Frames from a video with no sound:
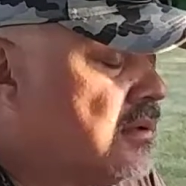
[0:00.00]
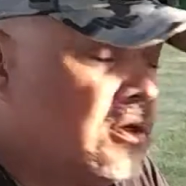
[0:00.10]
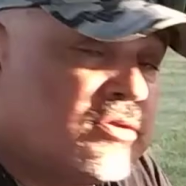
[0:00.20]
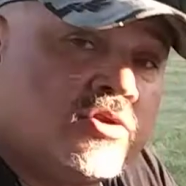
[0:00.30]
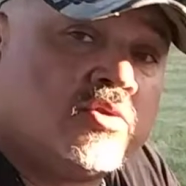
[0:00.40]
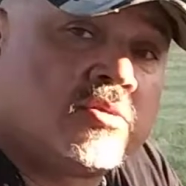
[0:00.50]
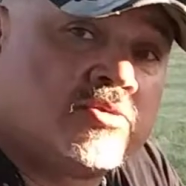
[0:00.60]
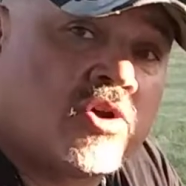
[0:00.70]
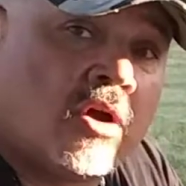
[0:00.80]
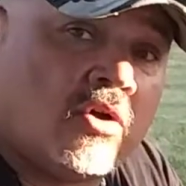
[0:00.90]
let's do some
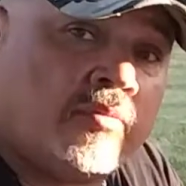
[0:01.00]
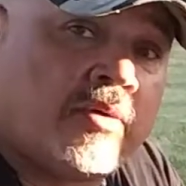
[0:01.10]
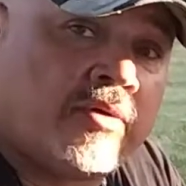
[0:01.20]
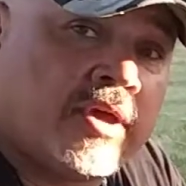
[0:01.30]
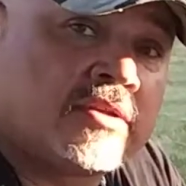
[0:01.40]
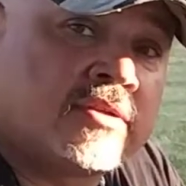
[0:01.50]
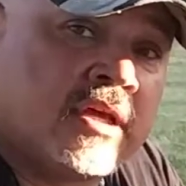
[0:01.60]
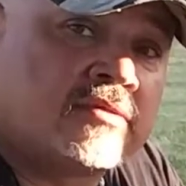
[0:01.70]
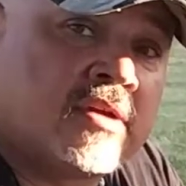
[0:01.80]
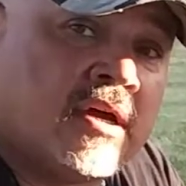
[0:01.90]
charcoal briquettes
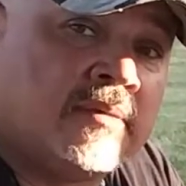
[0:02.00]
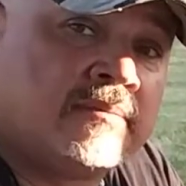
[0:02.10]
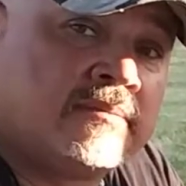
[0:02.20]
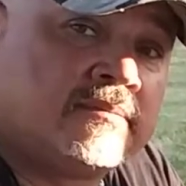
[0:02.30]
next time.